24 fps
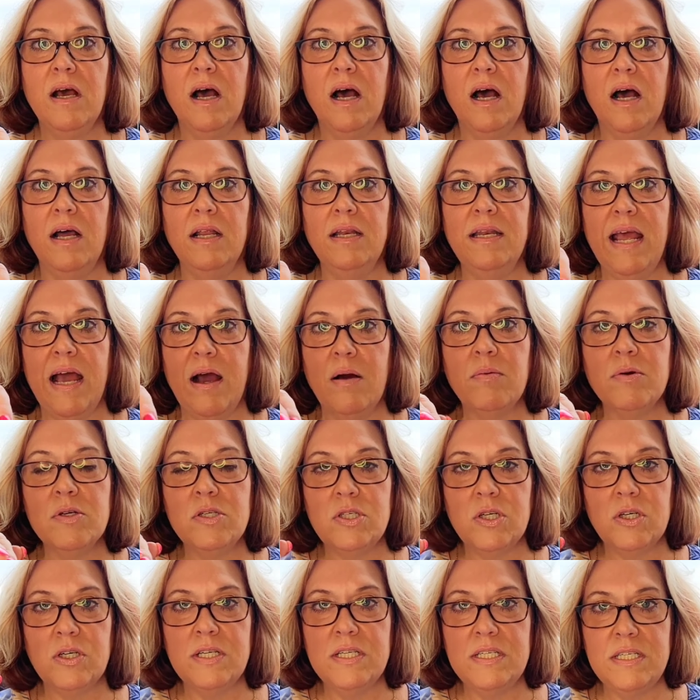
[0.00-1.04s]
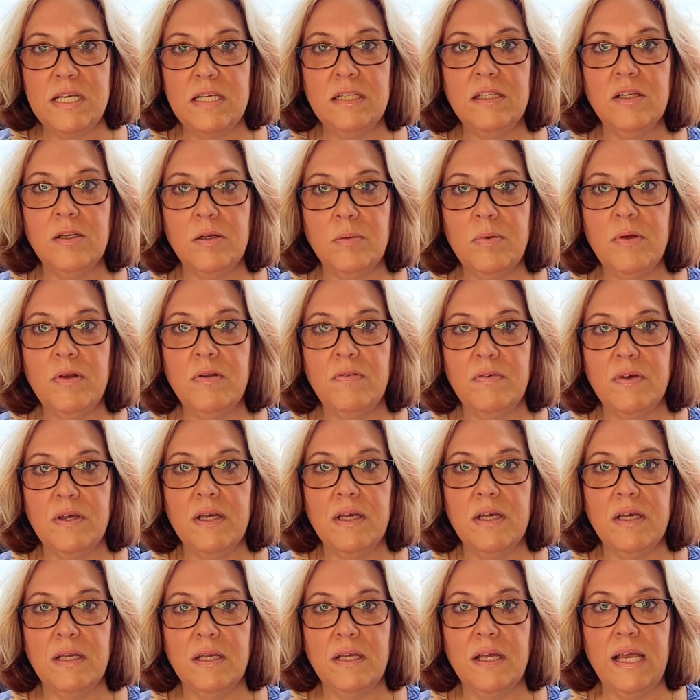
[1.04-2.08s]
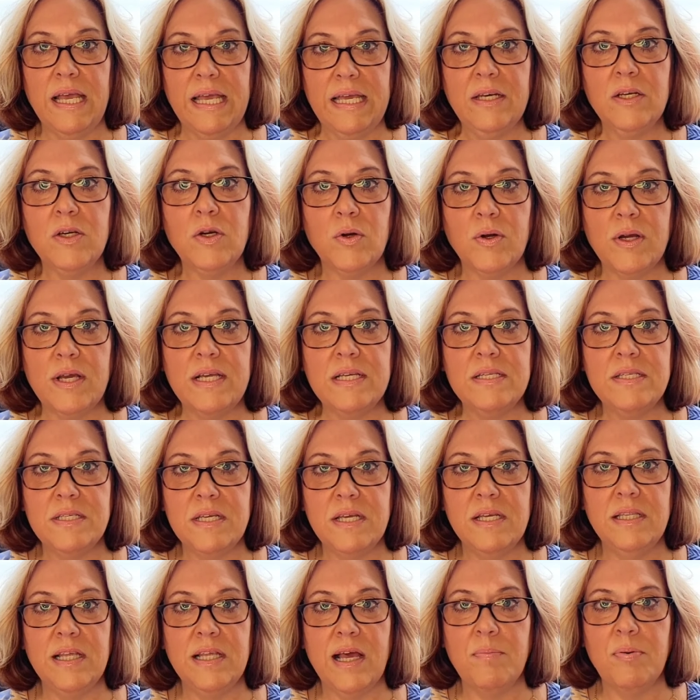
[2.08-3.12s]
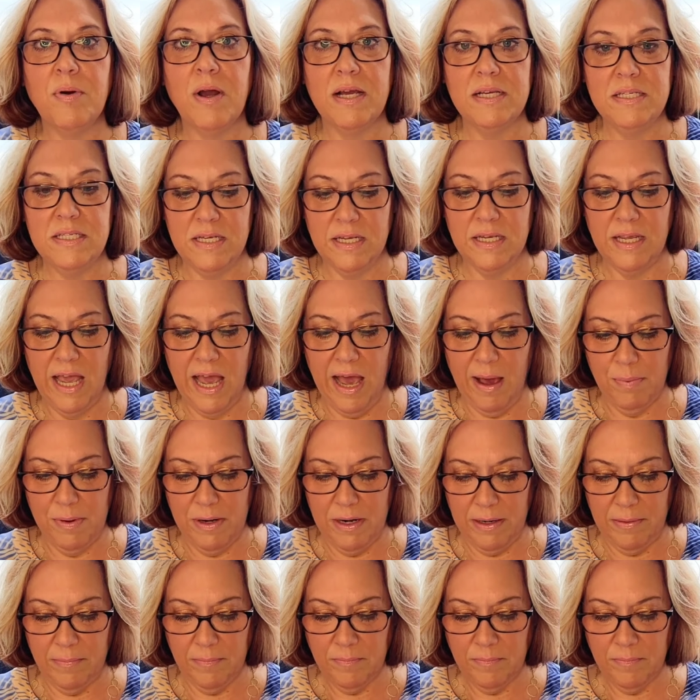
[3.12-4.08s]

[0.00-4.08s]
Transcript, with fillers: uh, now we're starting to see a little bit of an increase in that pricing happening.